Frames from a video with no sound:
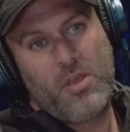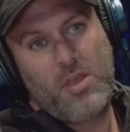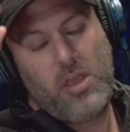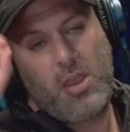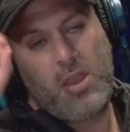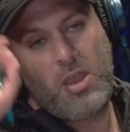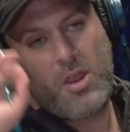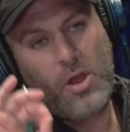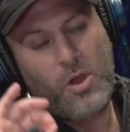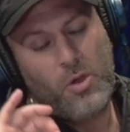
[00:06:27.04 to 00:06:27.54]

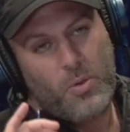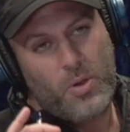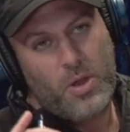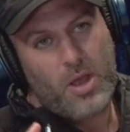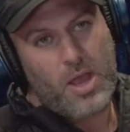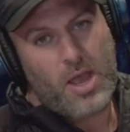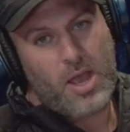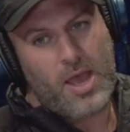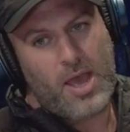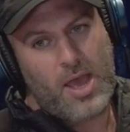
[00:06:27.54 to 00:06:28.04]
you know,
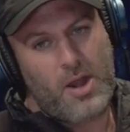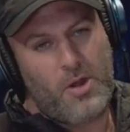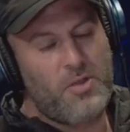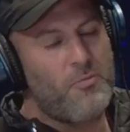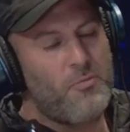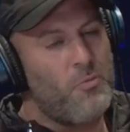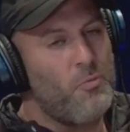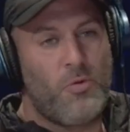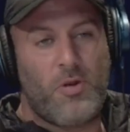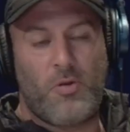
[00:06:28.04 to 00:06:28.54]
I don't
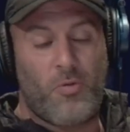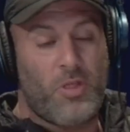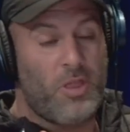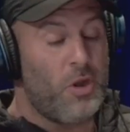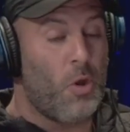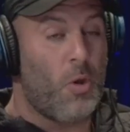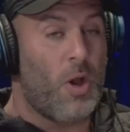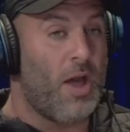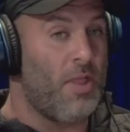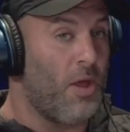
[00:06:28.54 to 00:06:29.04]
even really
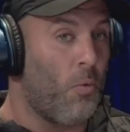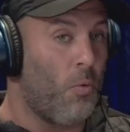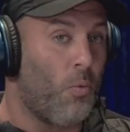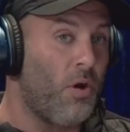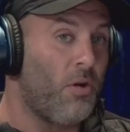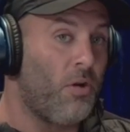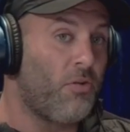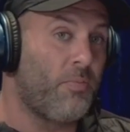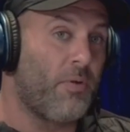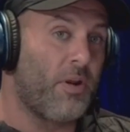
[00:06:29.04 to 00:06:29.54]
know how that
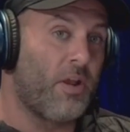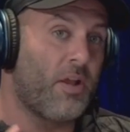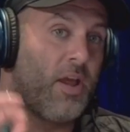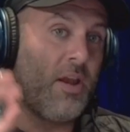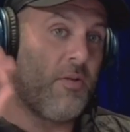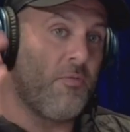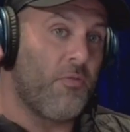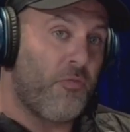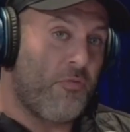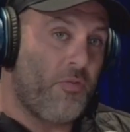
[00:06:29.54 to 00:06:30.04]
works, but it kind
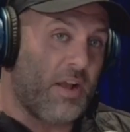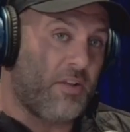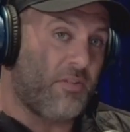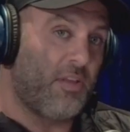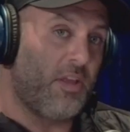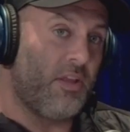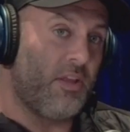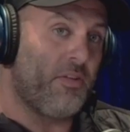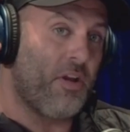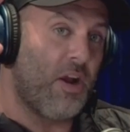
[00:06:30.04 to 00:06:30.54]
of affects
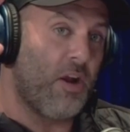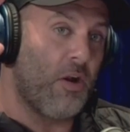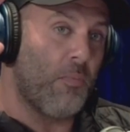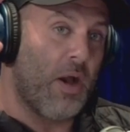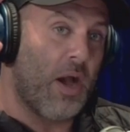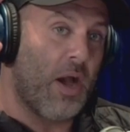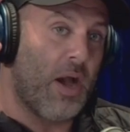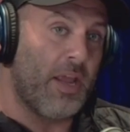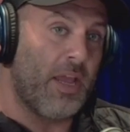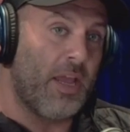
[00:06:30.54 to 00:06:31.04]
the entire
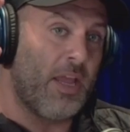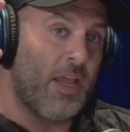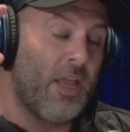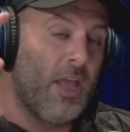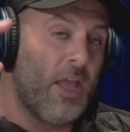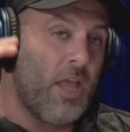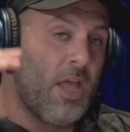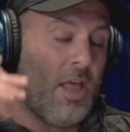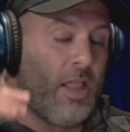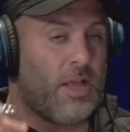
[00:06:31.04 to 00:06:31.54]
body.
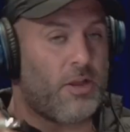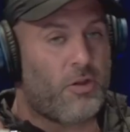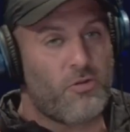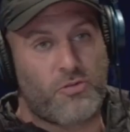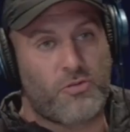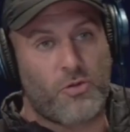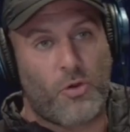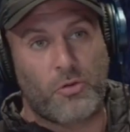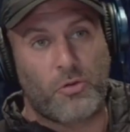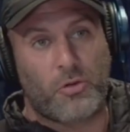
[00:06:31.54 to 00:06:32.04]
Like your
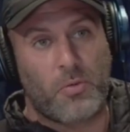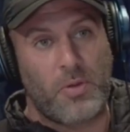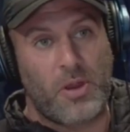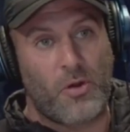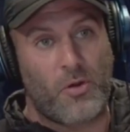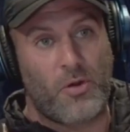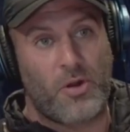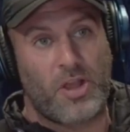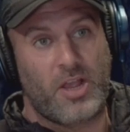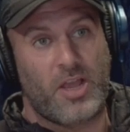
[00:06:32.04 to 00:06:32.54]
shoulder could be
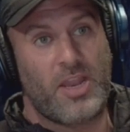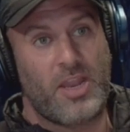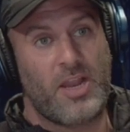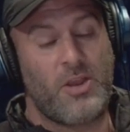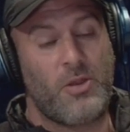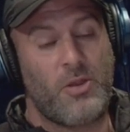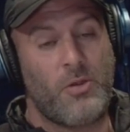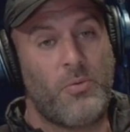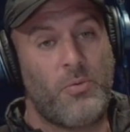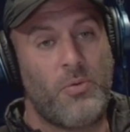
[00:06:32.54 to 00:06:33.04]
hurting and then
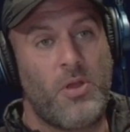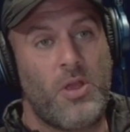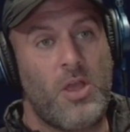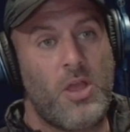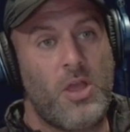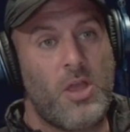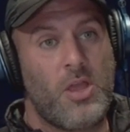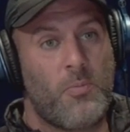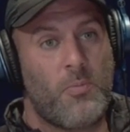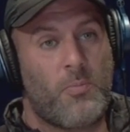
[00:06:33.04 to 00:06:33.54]
you
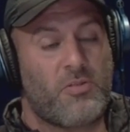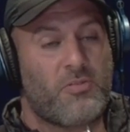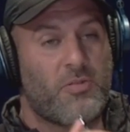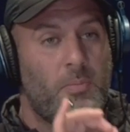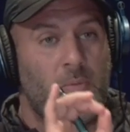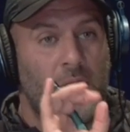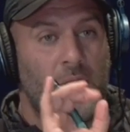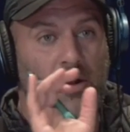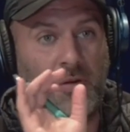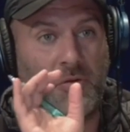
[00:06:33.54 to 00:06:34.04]
put some
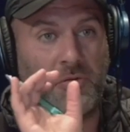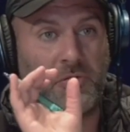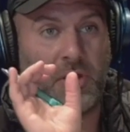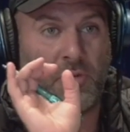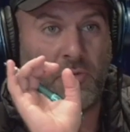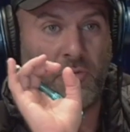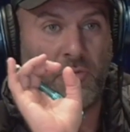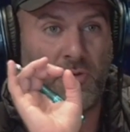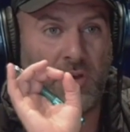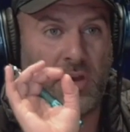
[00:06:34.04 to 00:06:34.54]
needles on
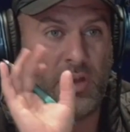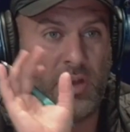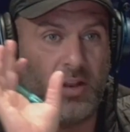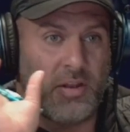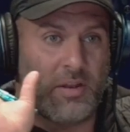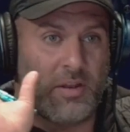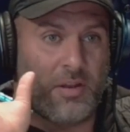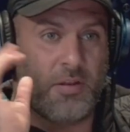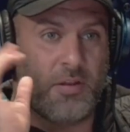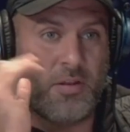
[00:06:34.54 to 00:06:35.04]
the feet
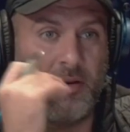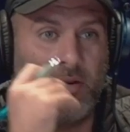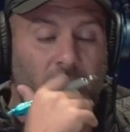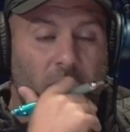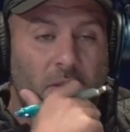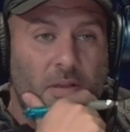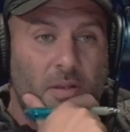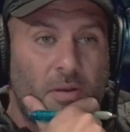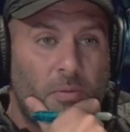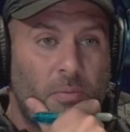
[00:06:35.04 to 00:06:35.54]
and
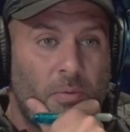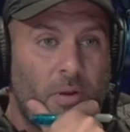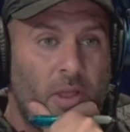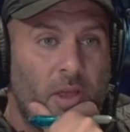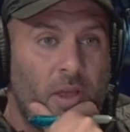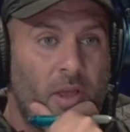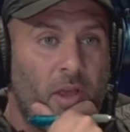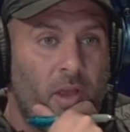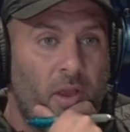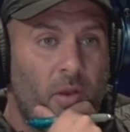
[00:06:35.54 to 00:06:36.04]

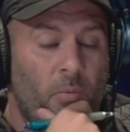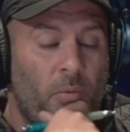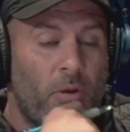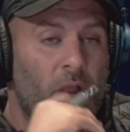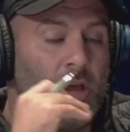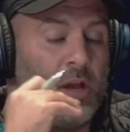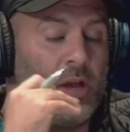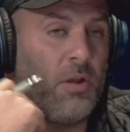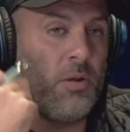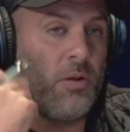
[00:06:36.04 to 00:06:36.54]
really.
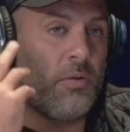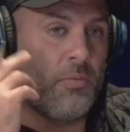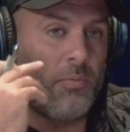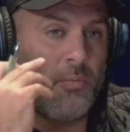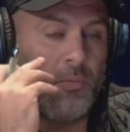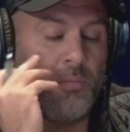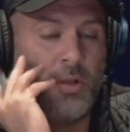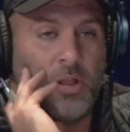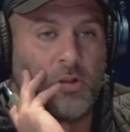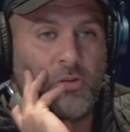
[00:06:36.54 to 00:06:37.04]

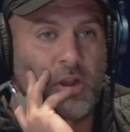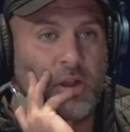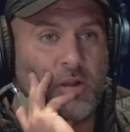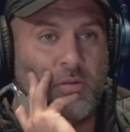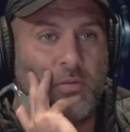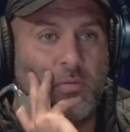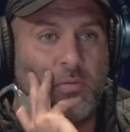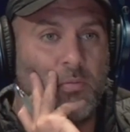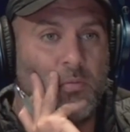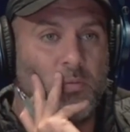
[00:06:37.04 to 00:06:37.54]

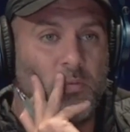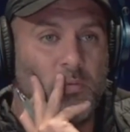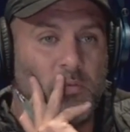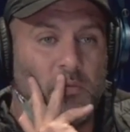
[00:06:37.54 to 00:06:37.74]
So